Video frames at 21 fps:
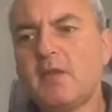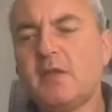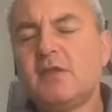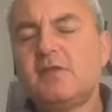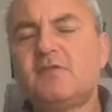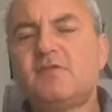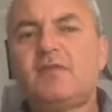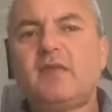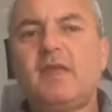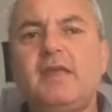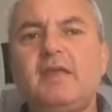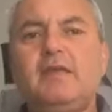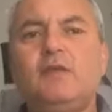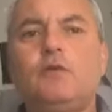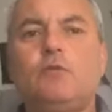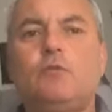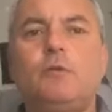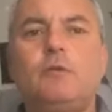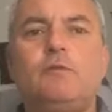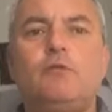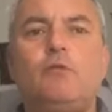Say,
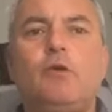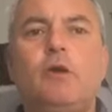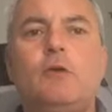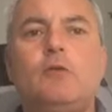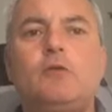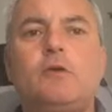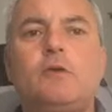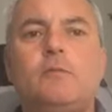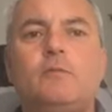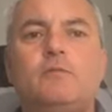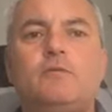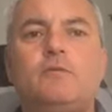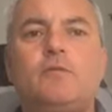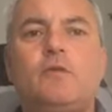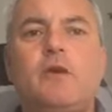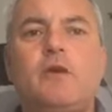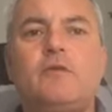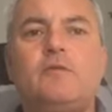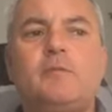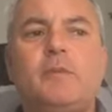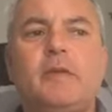look, we've welcomed
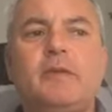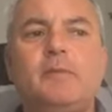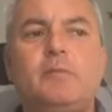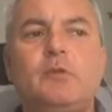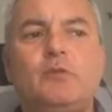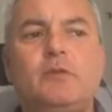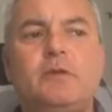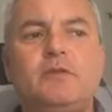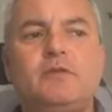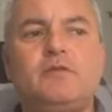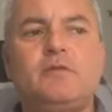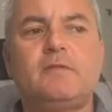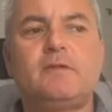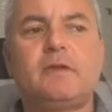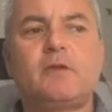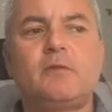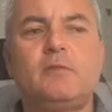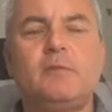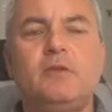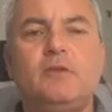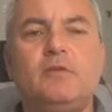5 people into the
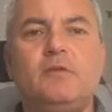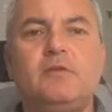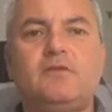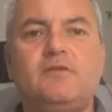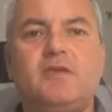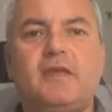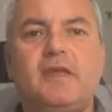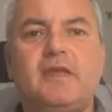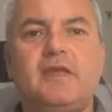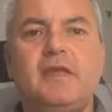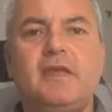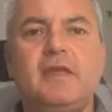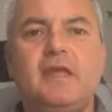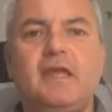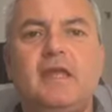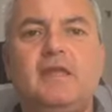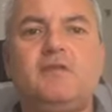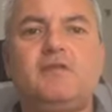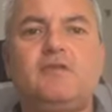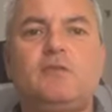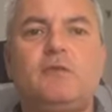community,
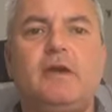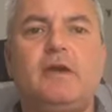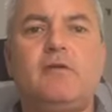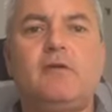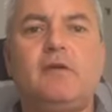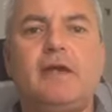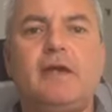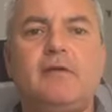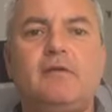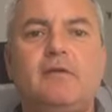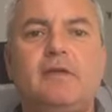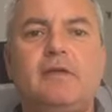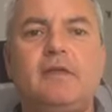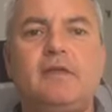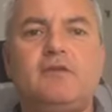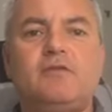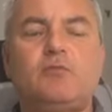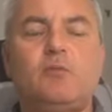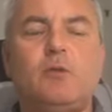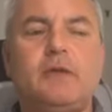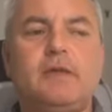into our area
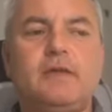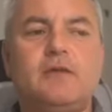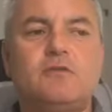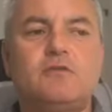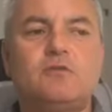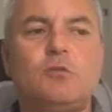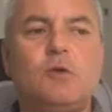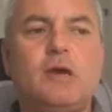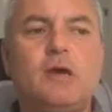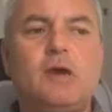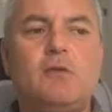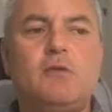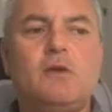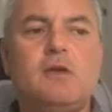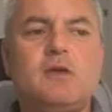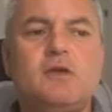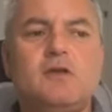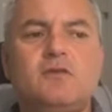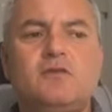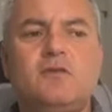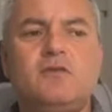this week as well.
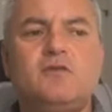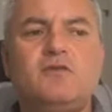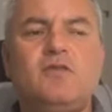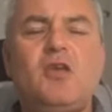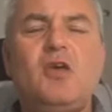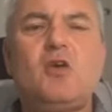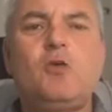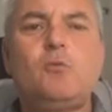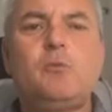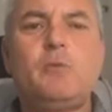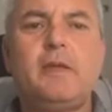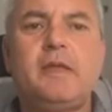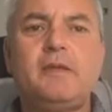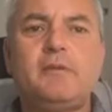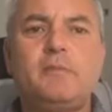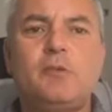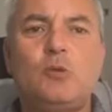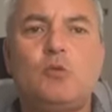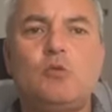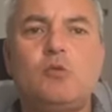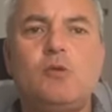So tell
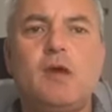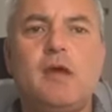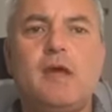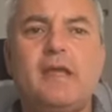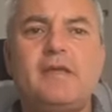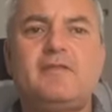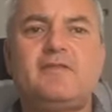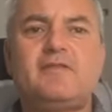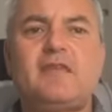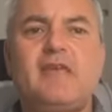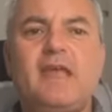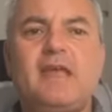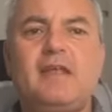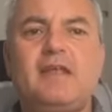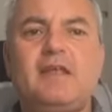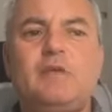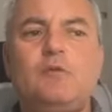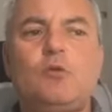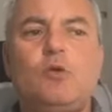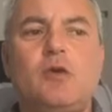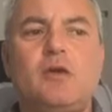people
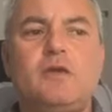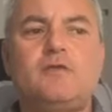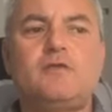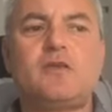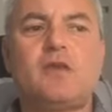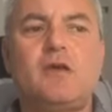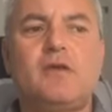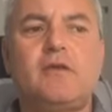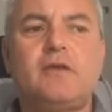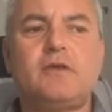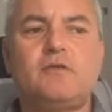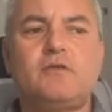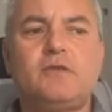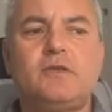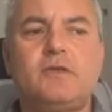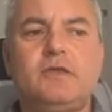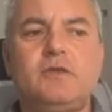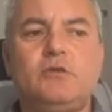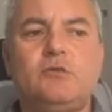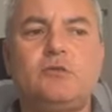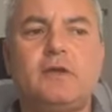exactly what is going on
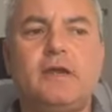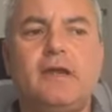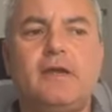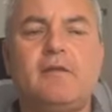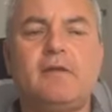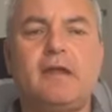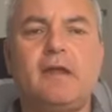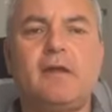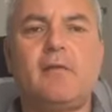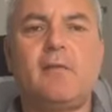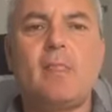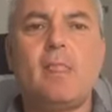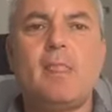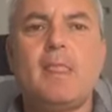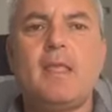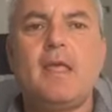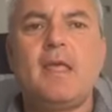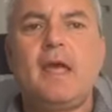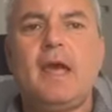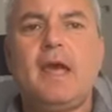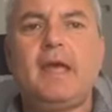in your area.
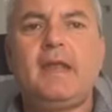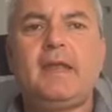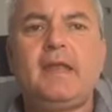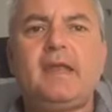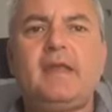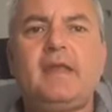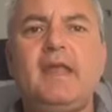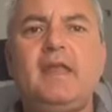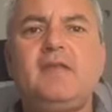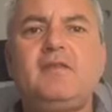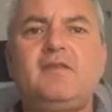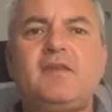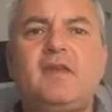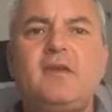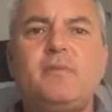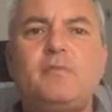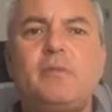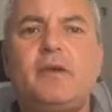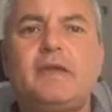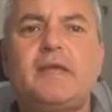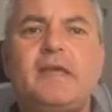And then end
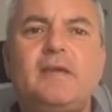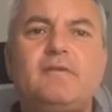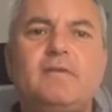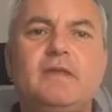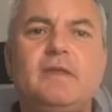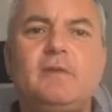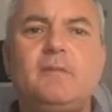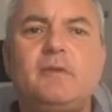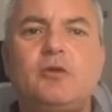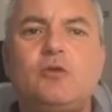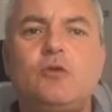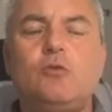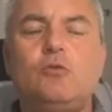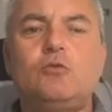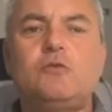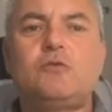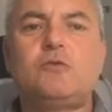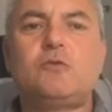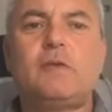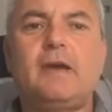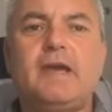it by giving them a call
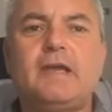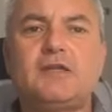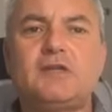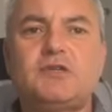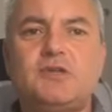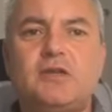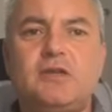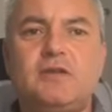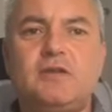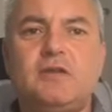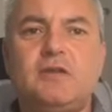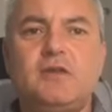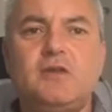to action.